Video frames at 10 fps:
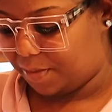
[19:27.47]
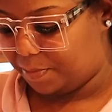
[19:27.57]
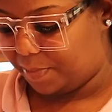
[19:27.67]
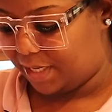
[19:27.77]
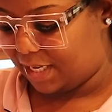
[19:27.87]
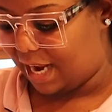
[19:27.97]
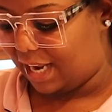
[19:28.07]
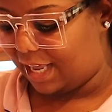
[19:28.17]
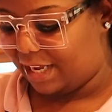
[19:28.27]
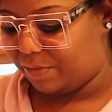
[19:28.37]
But
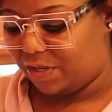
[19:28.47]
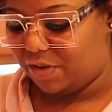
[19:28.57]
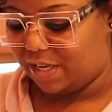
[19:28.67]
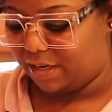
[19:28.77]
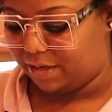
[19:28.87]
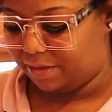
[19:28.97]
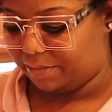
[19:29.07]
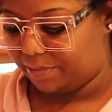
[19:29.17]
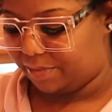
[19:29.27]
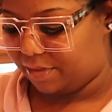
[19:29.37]
I like it when you heat it up.
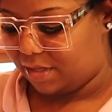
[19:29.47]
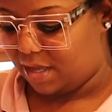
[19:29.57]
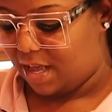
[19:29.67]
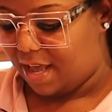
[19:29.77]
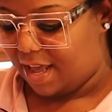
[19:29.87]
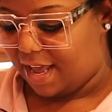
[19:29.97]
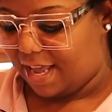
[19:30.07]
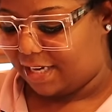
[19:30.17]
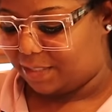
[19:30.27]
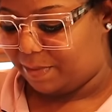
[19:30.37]

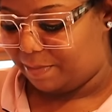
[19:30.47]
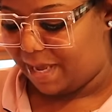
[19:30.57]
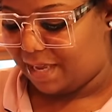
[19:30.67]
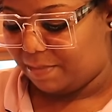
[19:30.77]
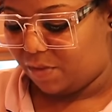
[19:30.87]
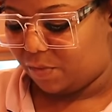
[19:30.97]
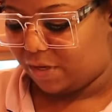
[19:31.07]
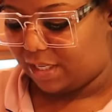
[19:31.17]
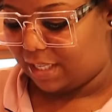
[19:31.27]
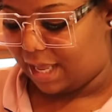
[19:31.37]
And it's been making me
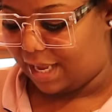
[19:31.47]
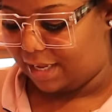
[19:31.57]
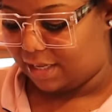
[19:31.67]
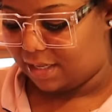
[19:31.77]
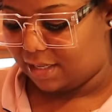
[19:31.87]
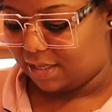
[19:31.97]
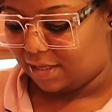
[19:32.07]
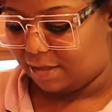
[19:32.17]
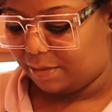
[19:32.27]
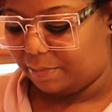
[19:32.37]
want, like,
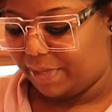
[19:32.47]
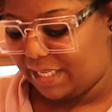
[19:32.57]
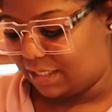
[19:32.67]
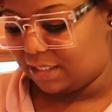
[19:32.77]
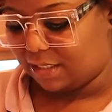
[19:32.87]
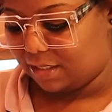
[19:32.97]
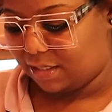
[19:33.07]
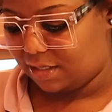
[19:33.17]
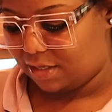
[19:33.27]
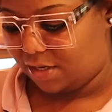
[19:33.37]
pizza,
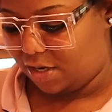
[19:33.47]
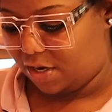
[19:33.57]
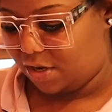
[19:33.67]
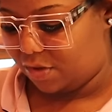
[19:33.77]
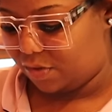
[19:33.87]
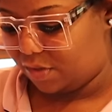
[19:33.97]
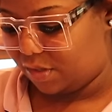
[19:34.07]
you know?